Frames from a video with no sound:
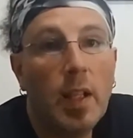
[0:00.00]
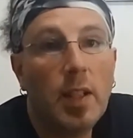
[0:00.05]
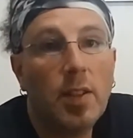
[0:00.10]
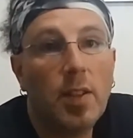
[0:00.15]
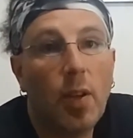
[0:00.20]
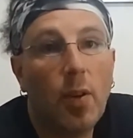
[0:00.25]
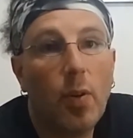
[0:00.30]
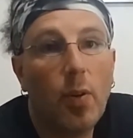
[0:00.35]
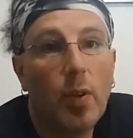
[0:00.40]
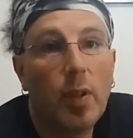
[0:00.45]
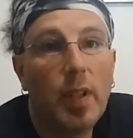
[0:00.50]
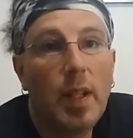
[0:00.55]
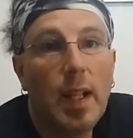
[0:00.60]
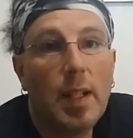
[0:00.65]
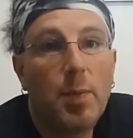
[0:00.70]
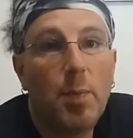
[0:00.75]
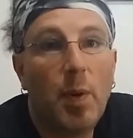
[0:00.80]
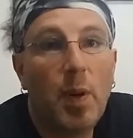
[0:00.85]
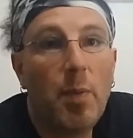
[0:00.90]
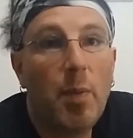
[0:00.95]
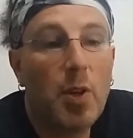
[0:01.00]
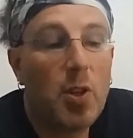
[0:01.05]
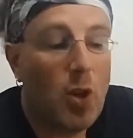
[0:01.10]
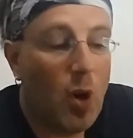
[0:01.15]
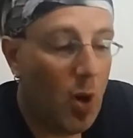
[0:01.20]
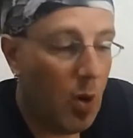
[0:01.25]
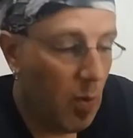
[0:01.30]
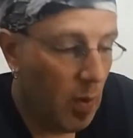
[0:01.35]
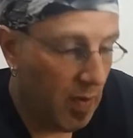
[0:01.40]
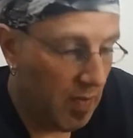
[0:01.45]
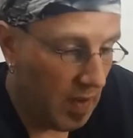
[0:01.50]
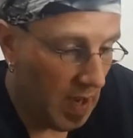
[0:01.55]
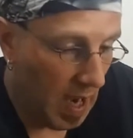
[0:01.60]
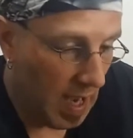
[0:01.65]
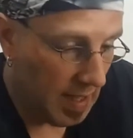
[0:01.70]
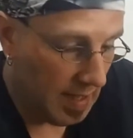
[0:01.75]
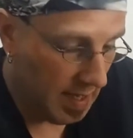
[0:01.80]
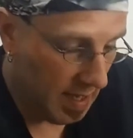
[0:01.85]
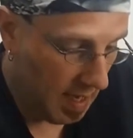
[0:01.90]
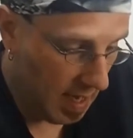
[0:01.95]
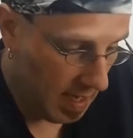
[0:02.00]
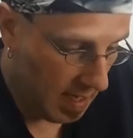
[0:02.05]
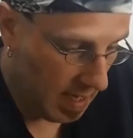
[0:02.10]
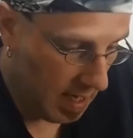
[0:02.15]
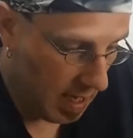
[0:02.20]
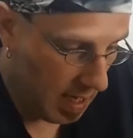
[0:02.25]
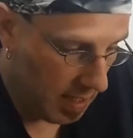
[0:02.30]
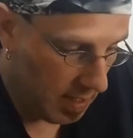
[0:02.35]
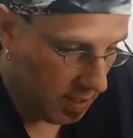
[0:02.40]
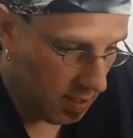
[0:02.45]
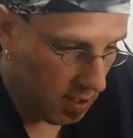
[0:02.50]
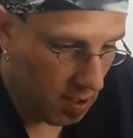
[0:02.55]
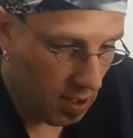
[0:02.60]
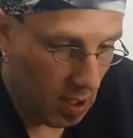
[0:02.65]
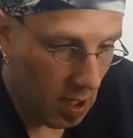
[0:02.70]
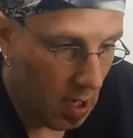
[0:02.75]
So that's pretty much all we've got today, guys.